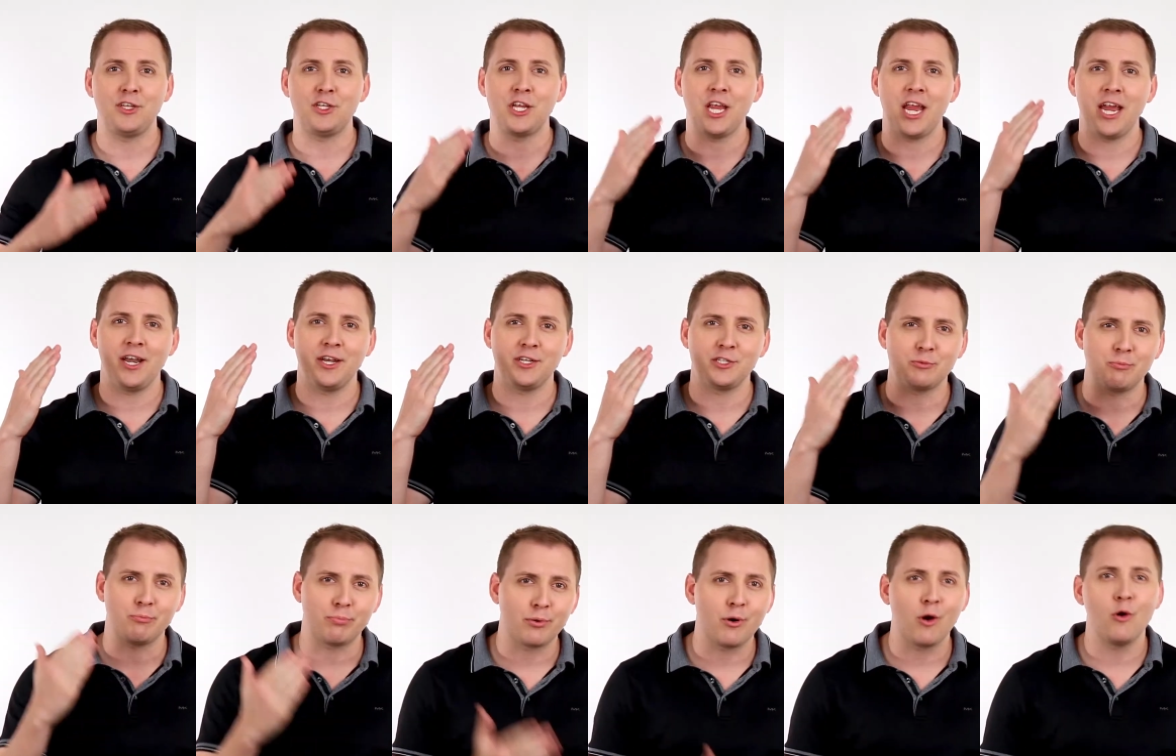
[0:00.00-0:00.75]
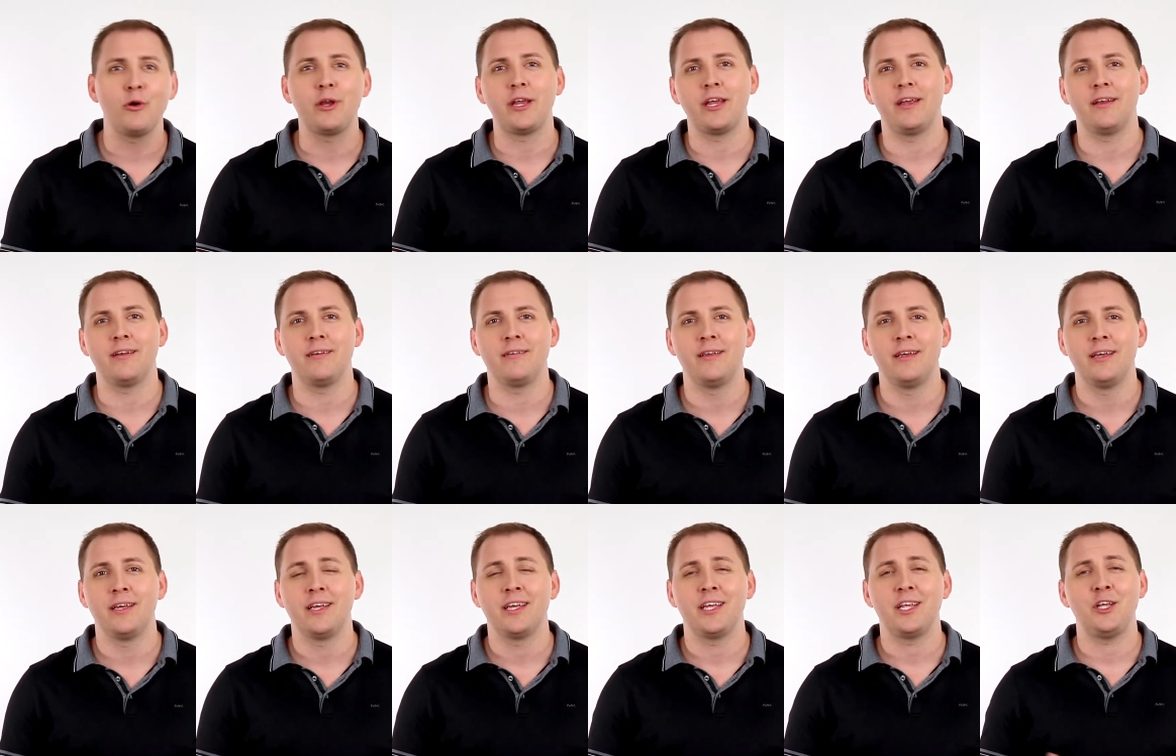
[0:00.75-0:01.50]
the chain is broken,
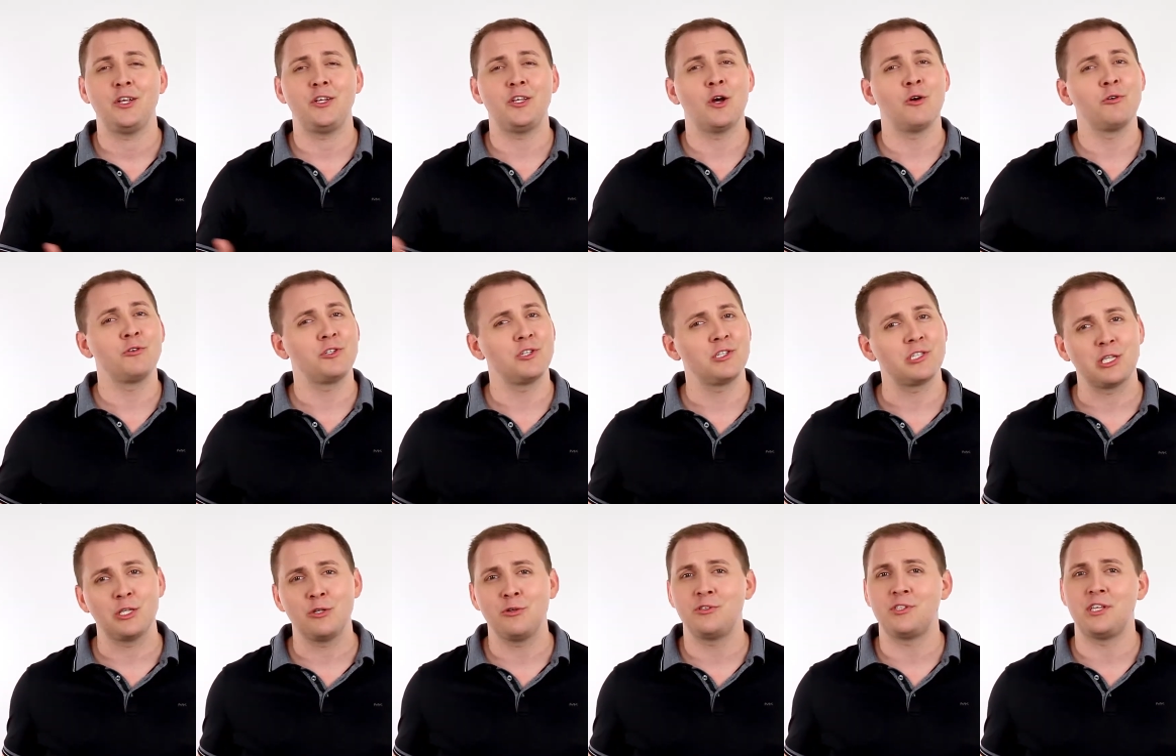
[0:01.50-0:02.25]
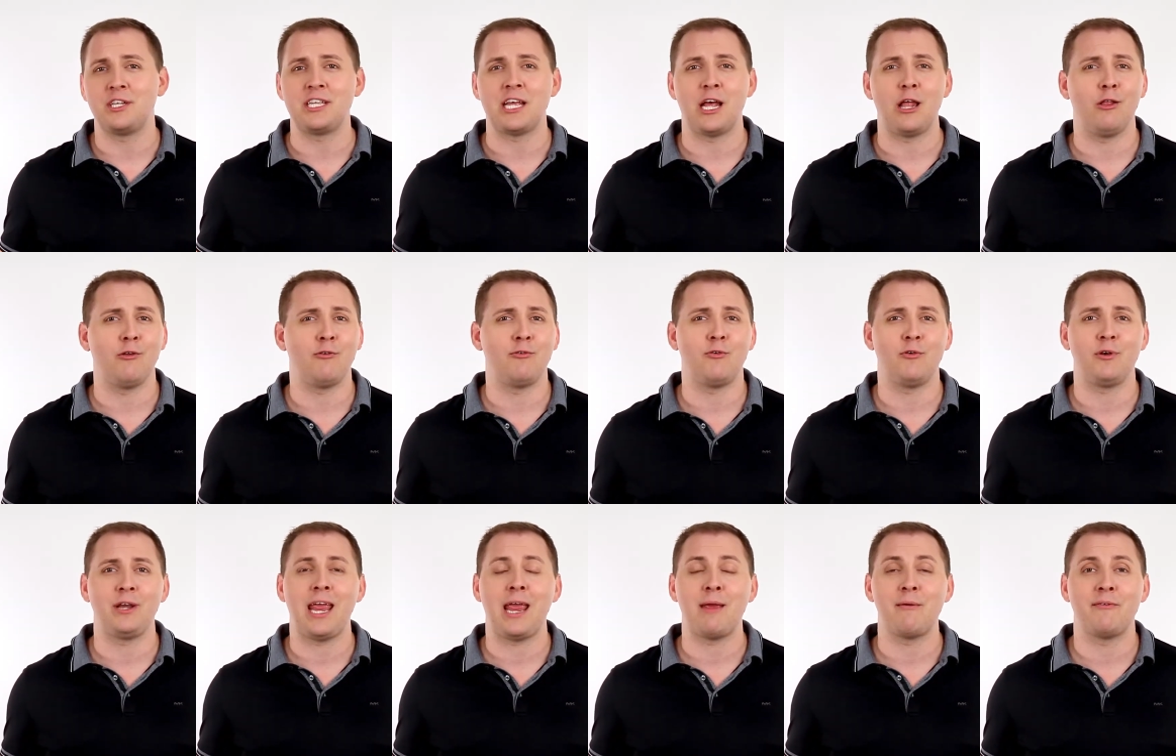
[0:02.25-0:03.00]
you don't just lose the
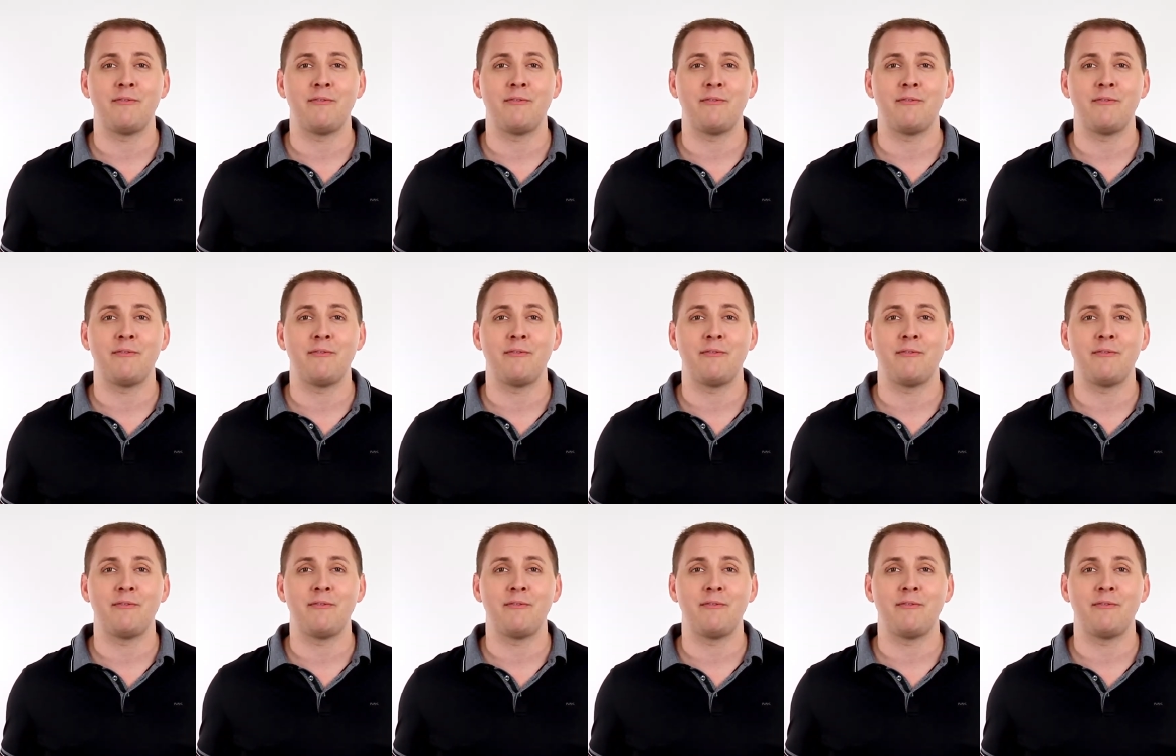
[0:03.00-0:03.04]
telephone game